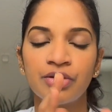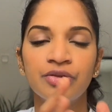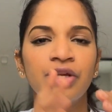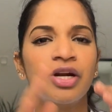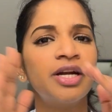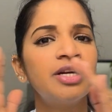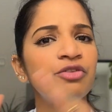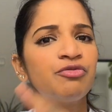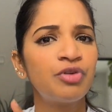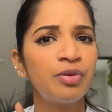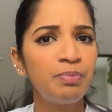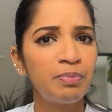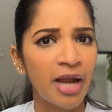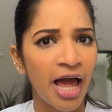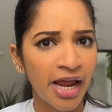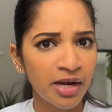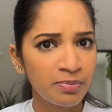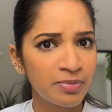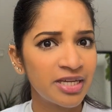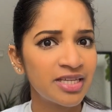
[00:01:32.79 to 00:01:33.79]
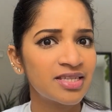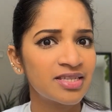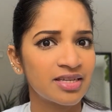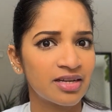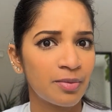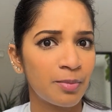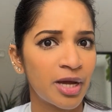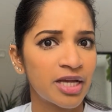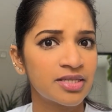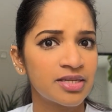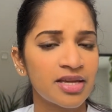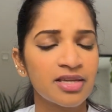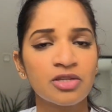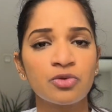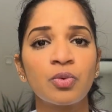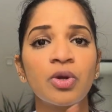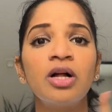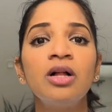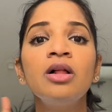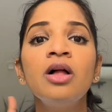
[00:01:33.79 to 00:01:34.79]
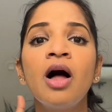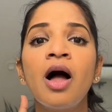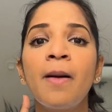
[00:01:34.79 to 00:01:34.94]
There are different plant-based ceramides as well,